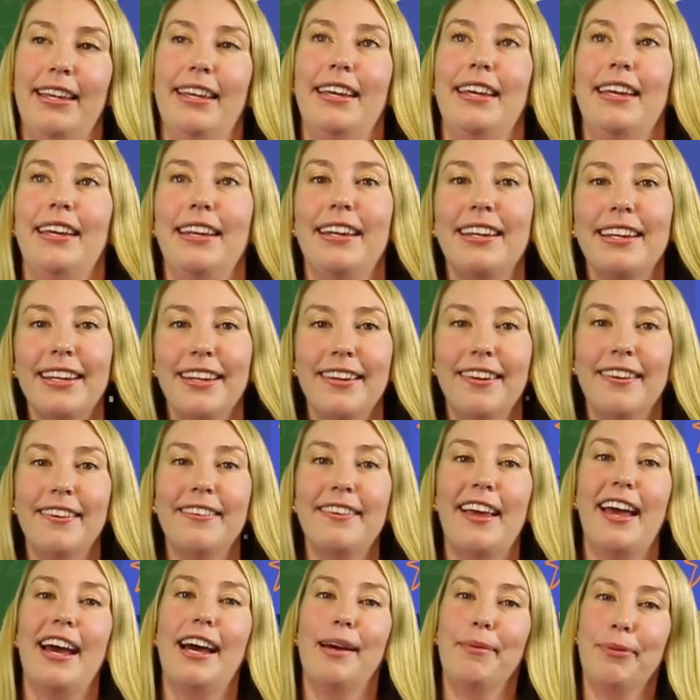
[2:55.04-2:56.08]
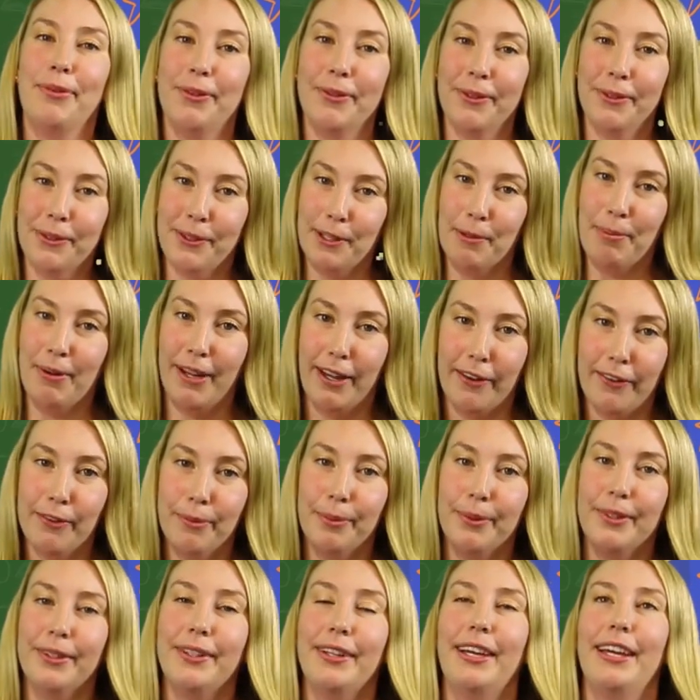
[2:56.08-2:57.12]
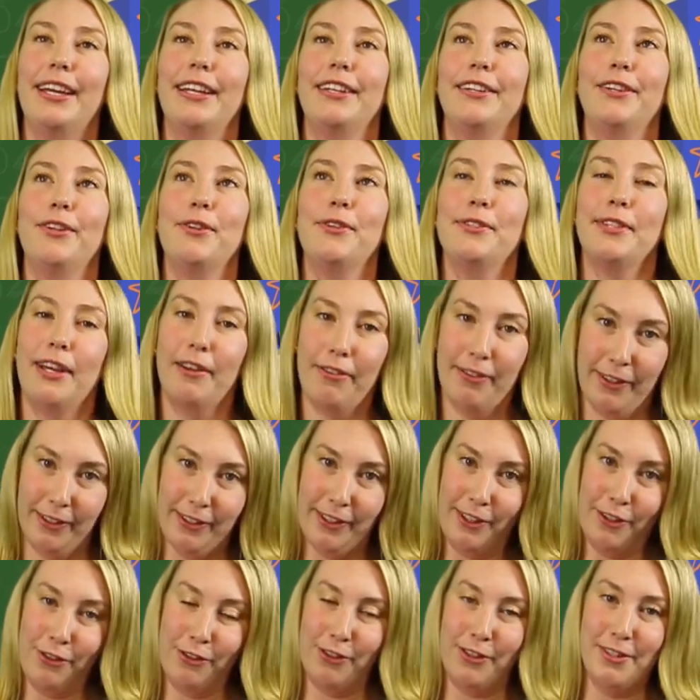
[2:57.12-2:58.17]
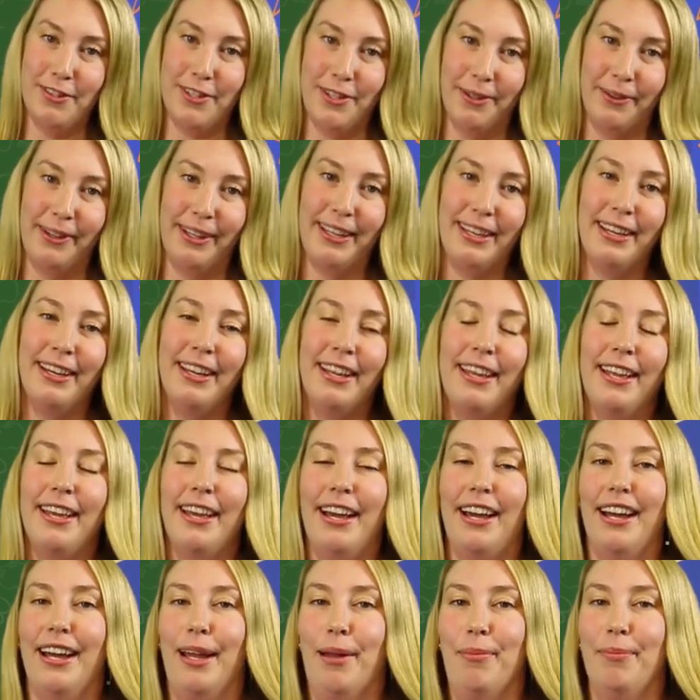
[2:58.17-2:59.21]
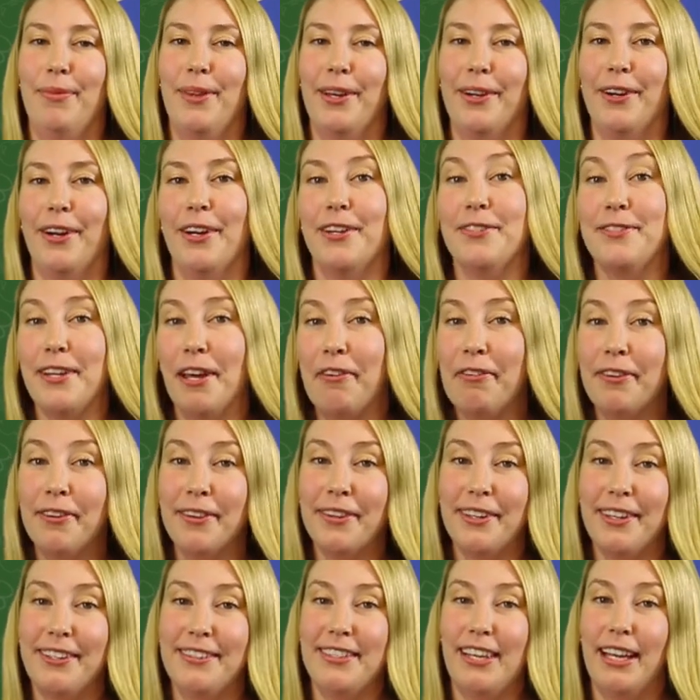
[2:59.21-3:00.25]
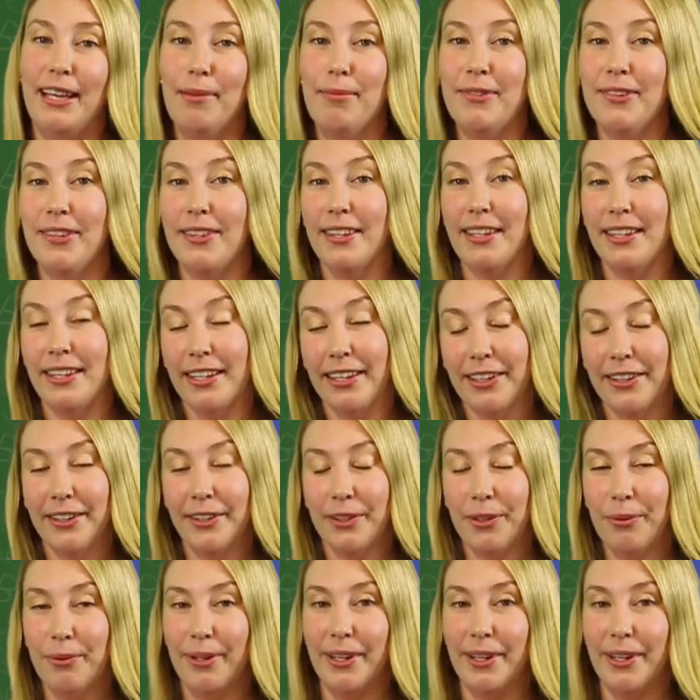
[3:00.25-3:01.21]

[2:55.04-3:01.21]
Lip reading: It is absolutely possible, and you definitely should do it. There are definitely times in the year